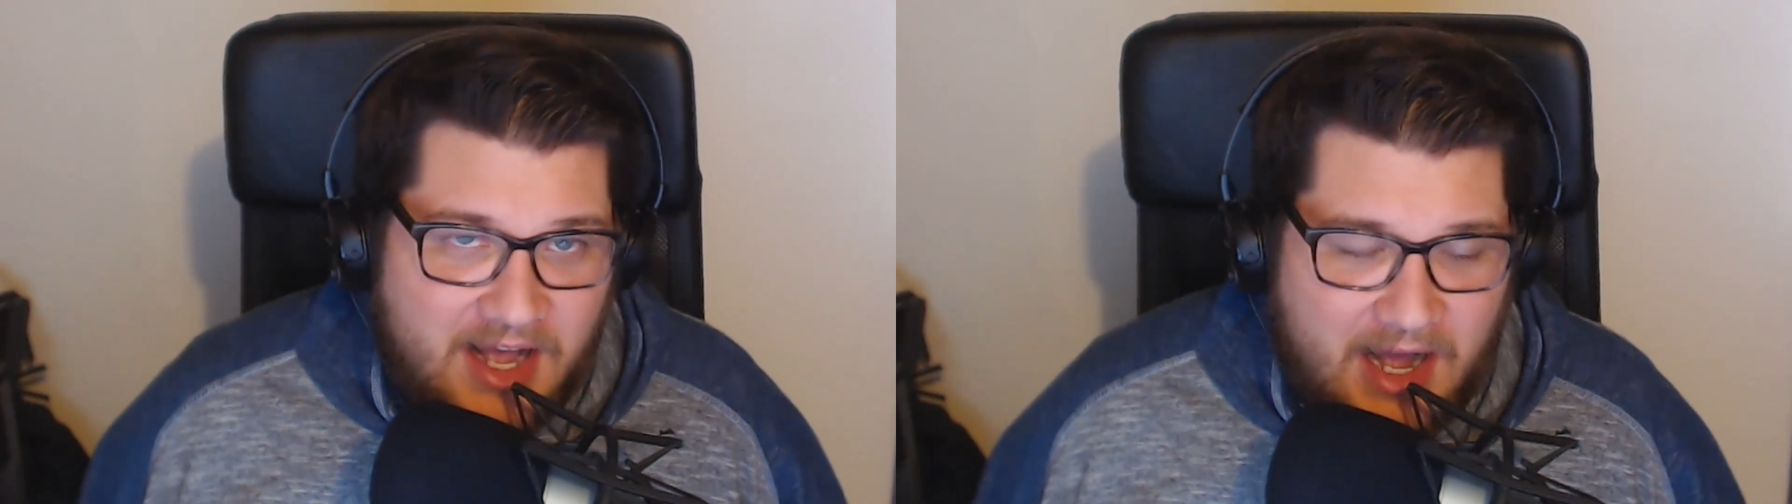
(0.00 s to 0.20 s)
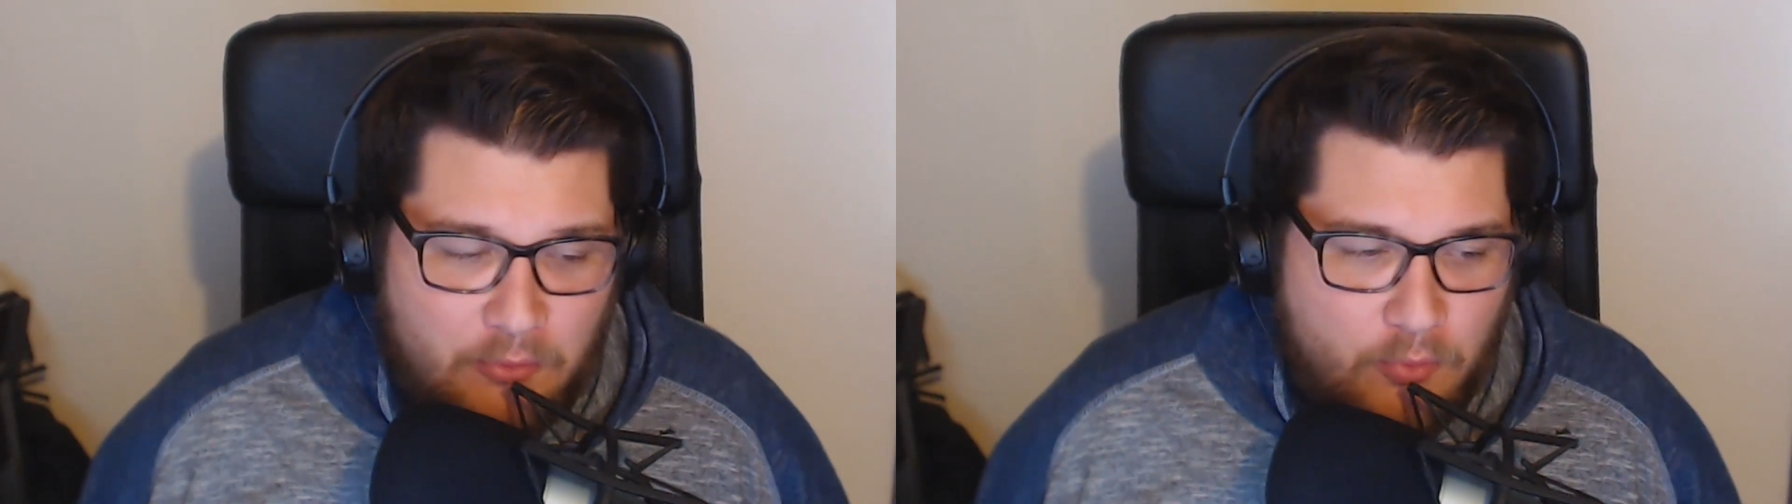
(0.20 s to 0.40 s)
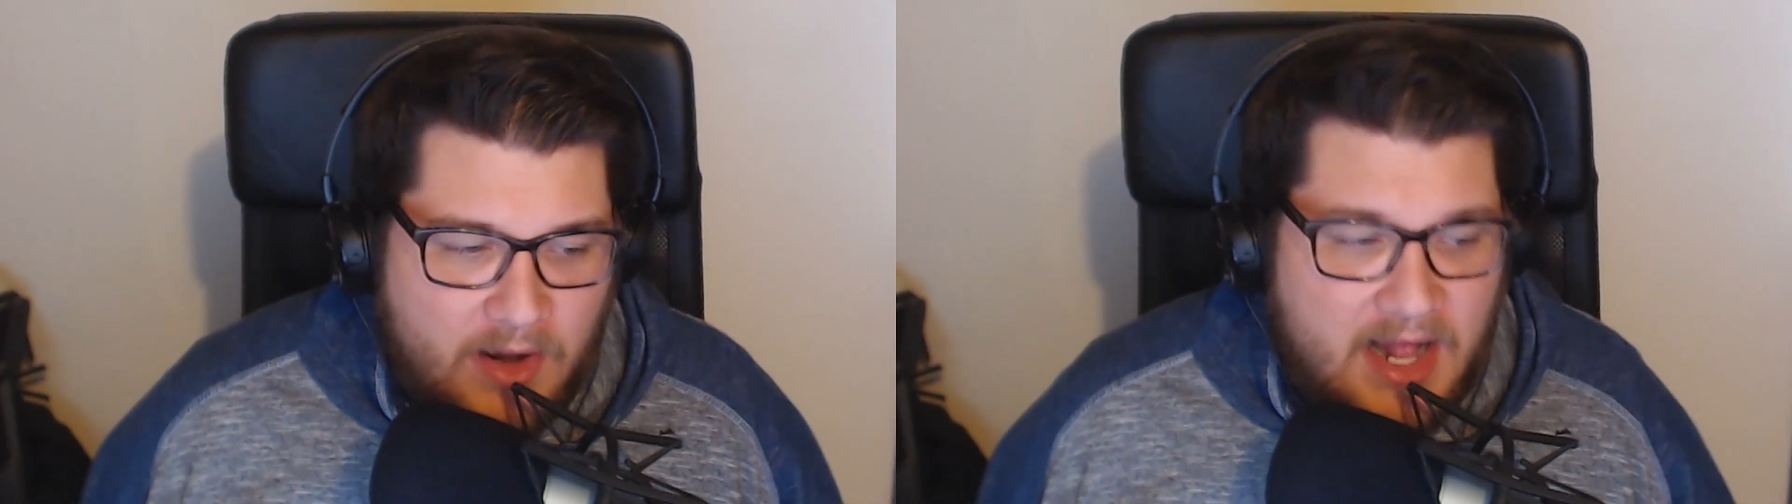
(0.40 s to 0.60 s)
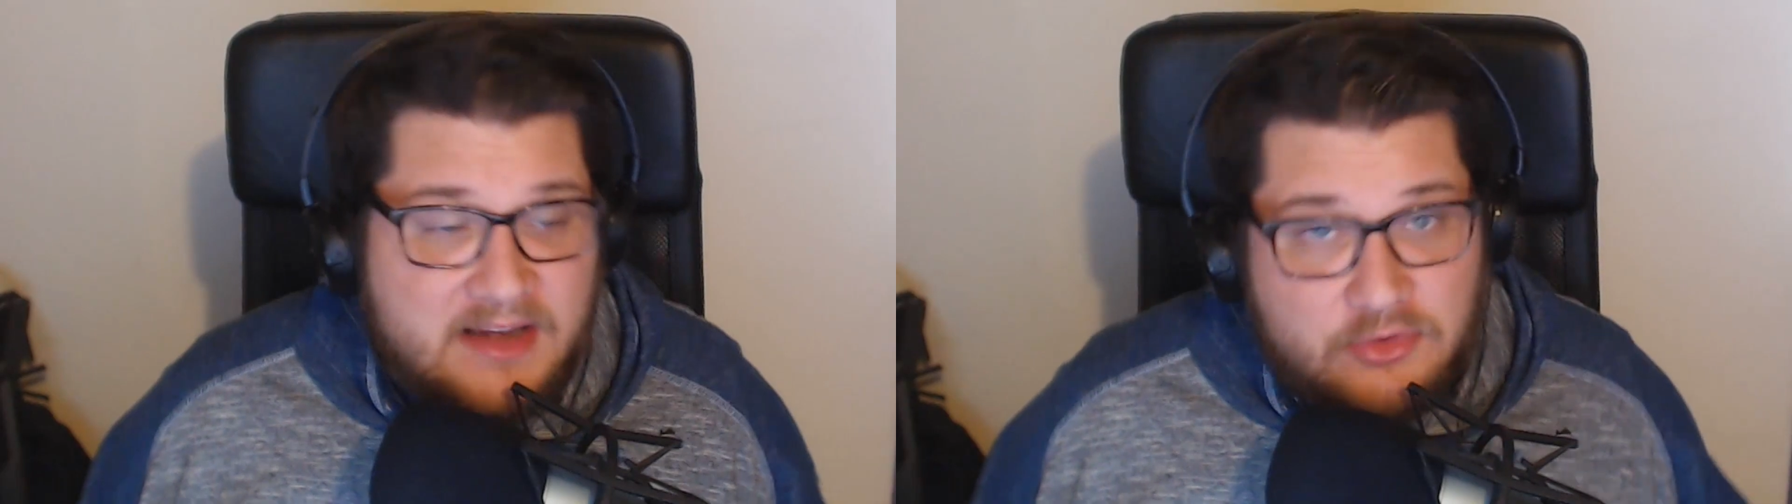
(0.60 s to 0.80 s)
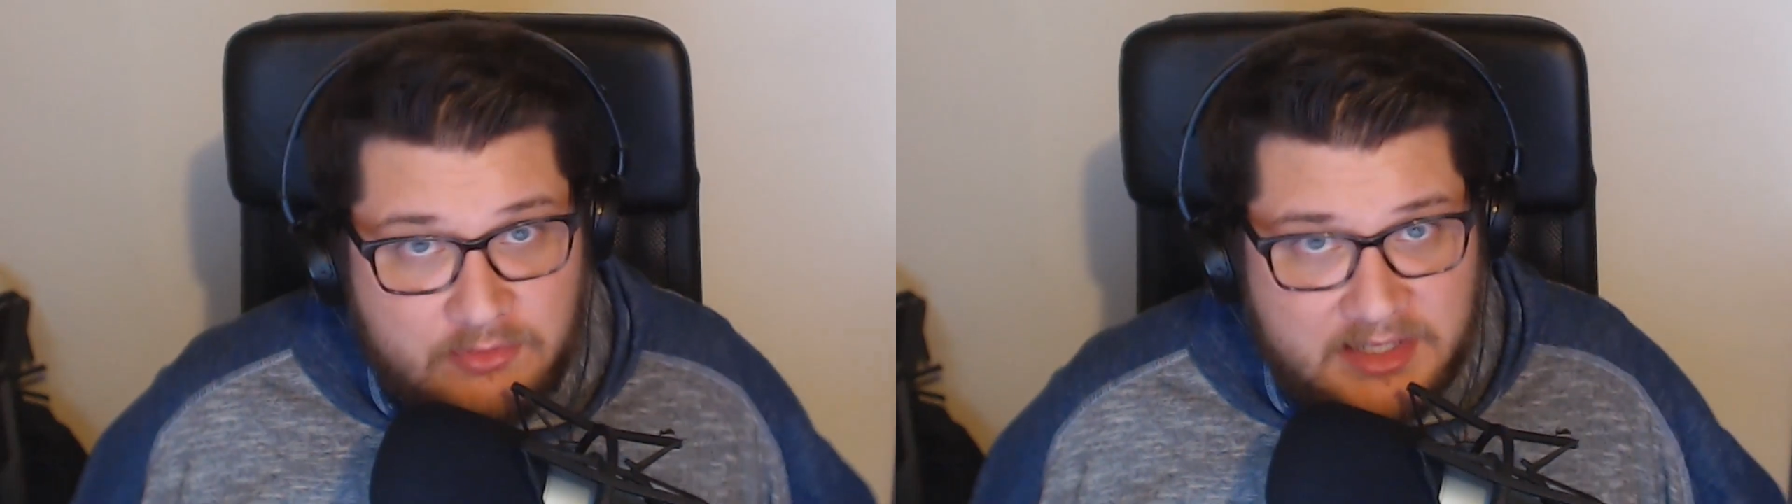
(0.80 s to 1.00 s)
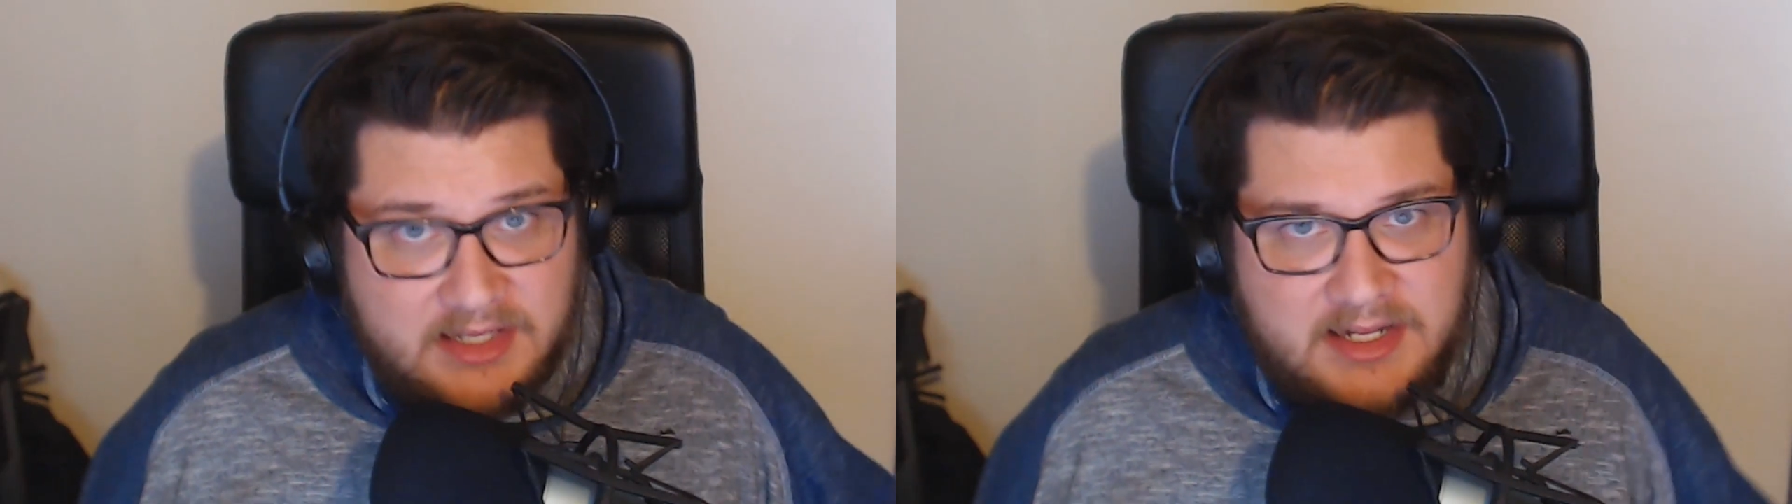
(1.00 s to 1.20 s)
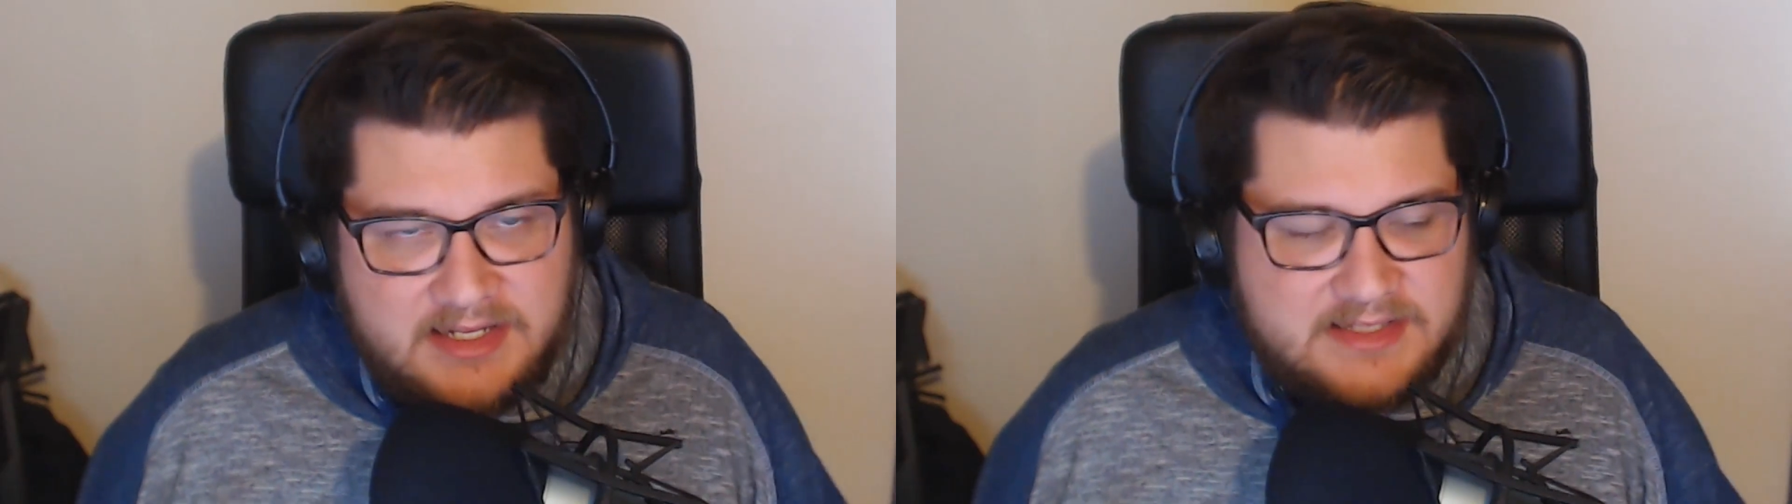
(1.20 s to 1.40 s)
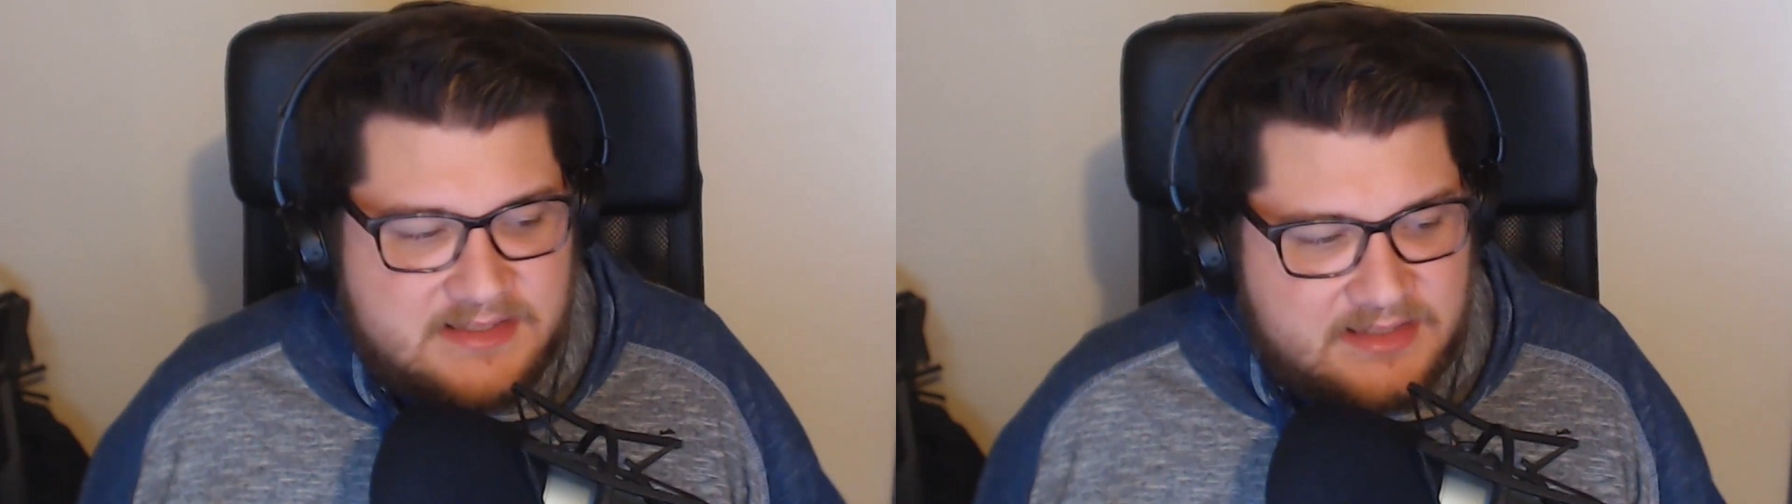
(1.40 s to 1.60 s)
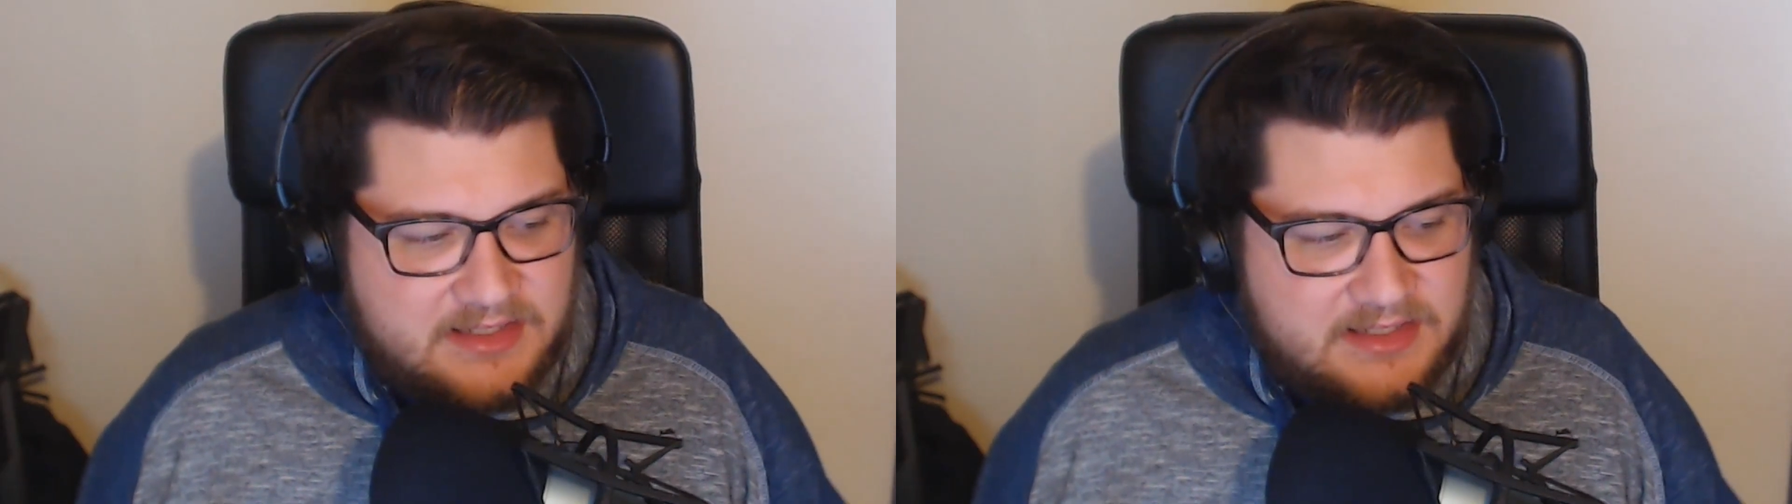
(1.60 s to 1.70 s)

And Guerrilla is,